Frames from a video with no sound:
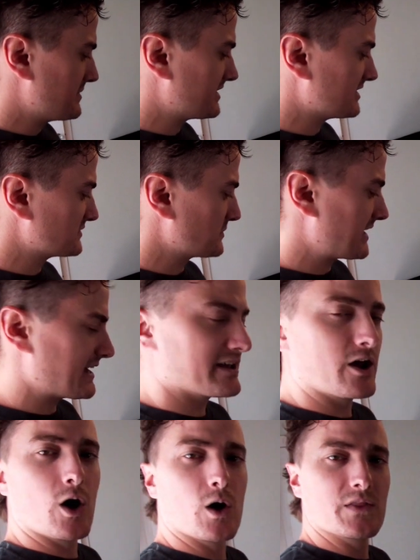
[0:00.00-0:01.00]
because when I
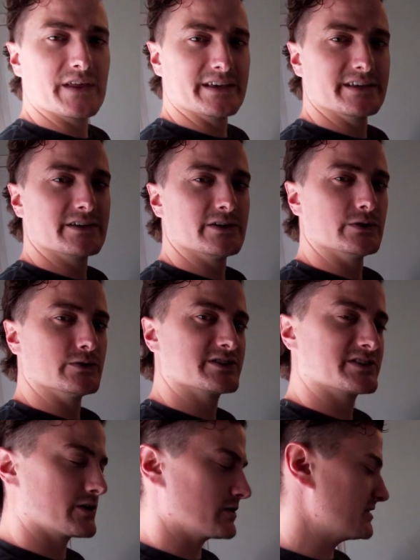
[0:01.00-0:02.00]
had all the
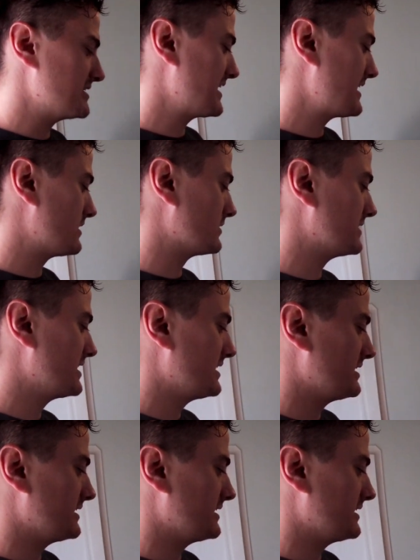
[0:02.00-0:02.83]
EQs turned down,